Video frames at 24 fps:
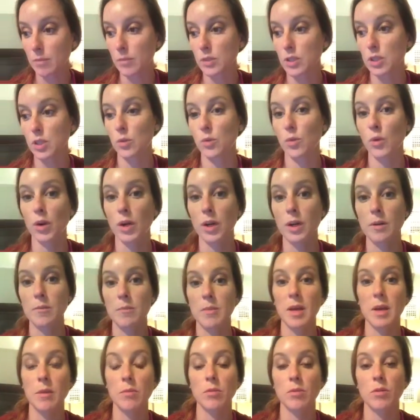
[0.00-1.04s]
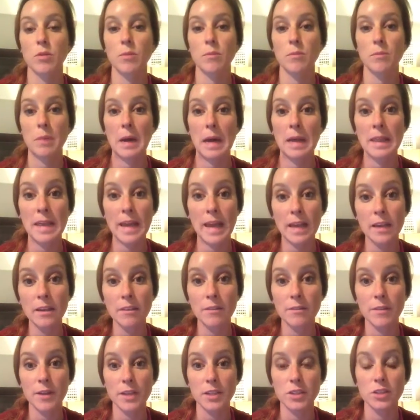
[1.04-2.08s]
So we're going to be able, by the end
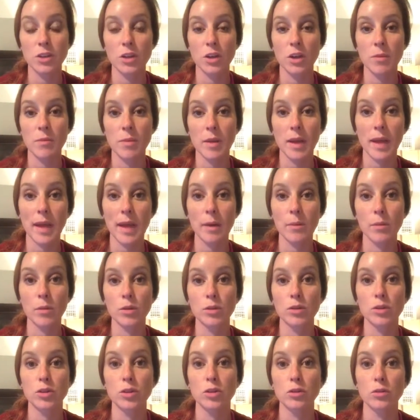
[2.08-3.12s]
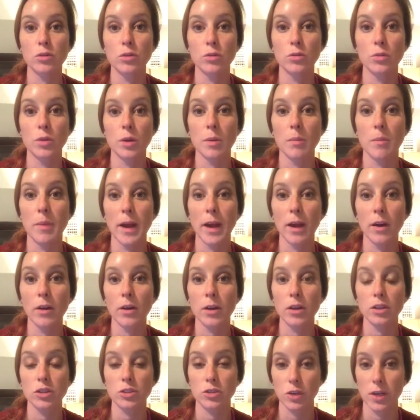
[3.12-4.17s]
of this, you're going to be able to compare
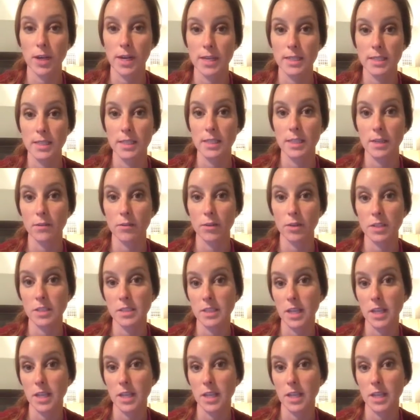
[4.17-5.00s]
and contrast the different